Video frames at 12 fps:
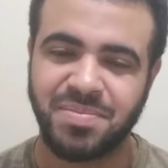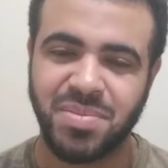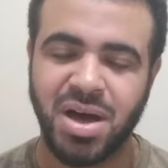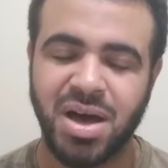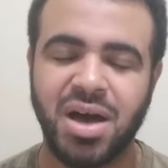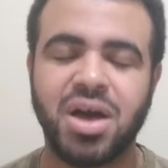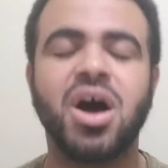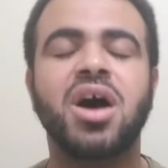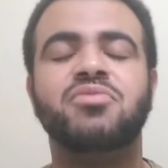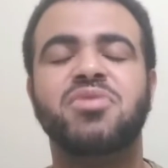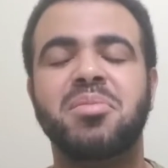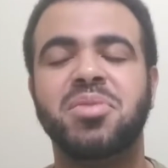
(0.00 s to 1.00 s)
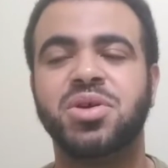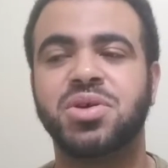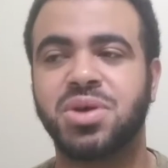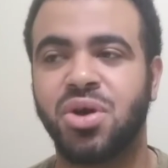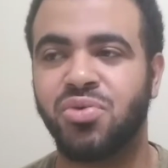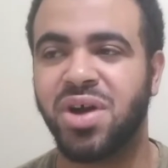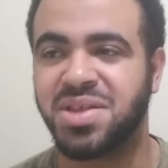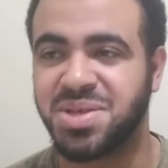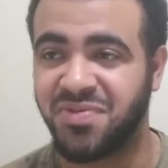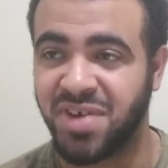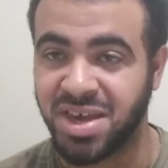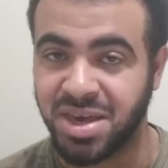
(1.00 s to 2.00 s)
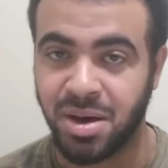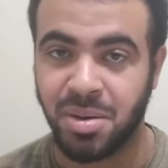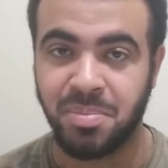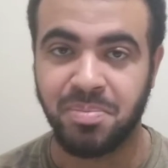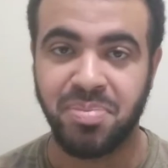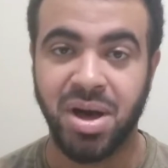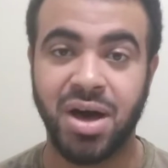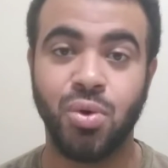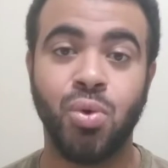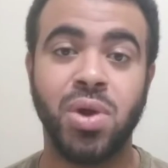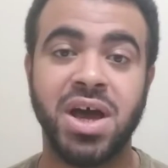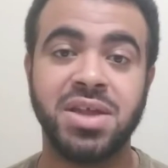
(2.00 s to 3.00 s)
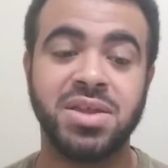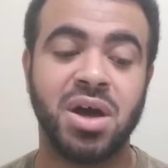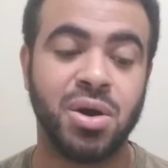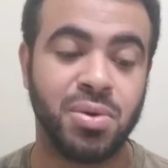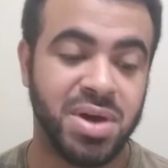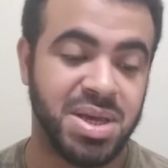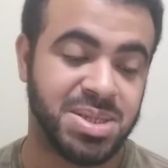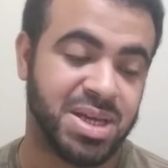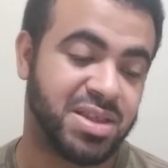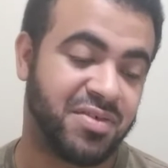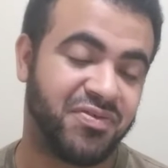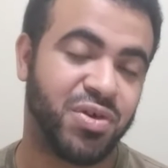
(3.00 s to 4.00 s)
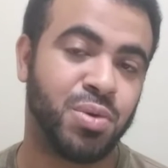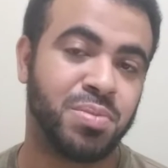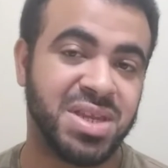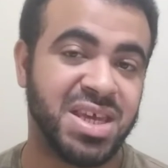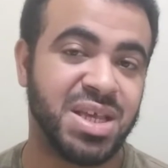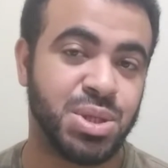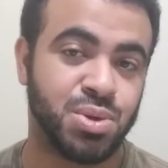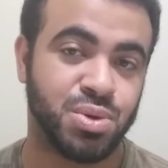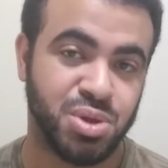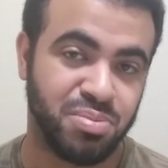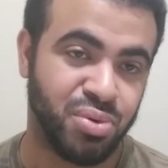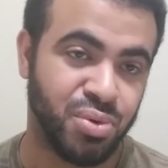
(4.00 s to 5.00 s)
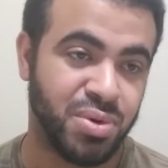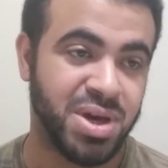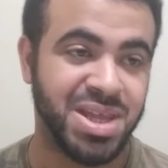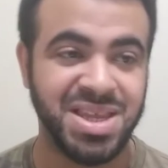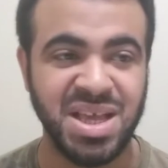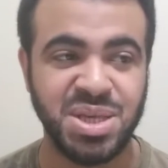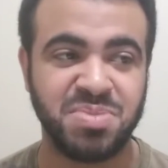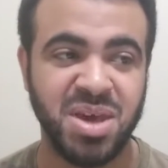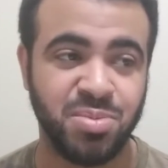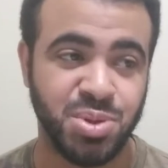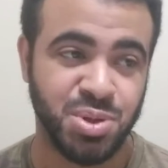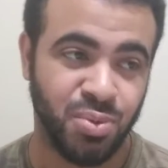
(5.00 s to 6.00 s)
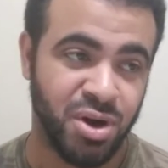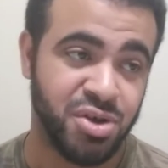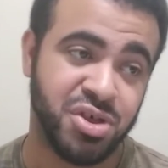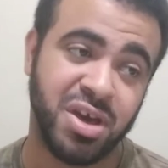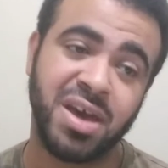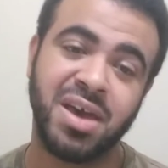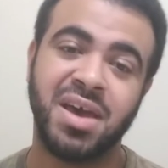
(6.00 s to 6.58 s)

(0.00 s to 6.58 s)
I can't remember the correct figure, but all I know is that the film needs your support. It needs people to watch it.